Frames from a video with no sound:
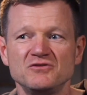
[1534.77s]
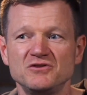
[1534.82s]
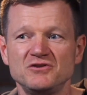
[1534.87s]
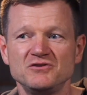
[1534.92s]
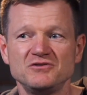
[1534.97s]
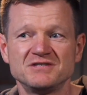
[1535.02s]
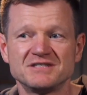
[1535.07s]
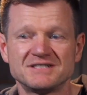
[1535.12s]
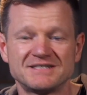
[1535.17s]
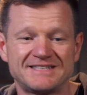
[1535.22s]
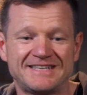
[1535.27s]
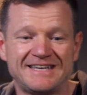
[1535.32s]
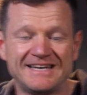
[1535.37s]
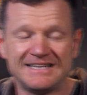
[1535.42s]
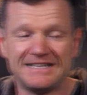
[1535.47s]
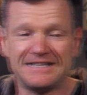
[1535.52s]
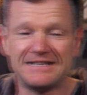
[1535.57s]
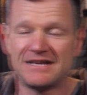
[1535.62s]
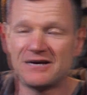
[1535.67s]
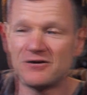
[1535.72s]
you just get
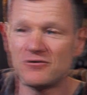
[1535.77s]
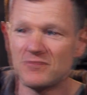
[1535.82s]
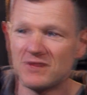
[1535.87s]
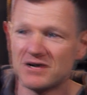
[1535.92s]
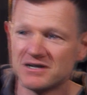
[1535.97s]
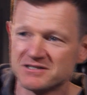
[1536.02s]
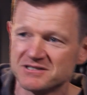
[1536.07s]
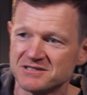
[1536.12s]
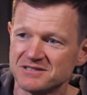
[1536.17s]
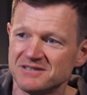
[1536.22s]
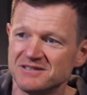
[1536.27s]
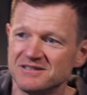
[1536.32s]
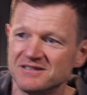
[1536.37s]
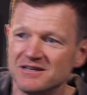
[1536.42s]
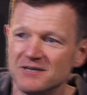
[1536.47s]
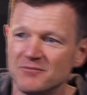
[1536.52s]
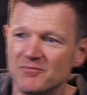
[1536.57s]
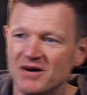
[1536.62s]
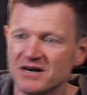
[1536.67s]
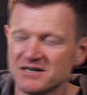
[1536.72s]
in there
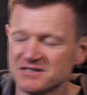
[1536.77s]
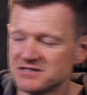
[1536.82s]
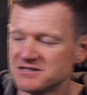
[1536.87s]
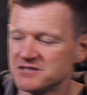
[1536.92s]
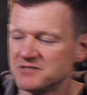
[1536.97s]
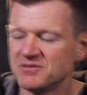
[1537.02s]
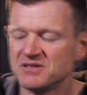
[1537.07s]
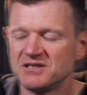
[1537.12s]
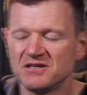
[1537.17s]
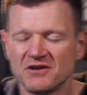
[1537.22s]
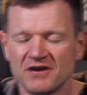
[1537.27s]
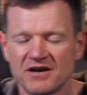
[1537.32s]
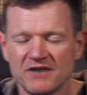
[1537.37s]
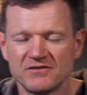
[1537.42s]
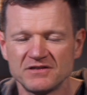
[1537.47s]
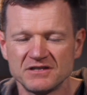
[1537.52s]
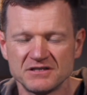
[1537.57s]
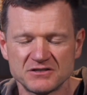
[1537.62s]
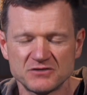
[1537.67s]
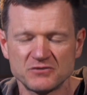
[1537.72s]
amongst them, and, you know,
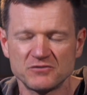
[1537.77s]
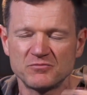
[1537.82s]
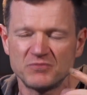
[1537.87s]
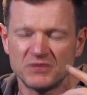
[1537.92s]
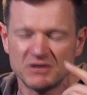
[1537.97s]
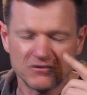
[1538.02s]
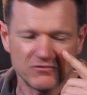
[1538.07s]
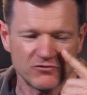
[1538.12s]
having this sort of bigger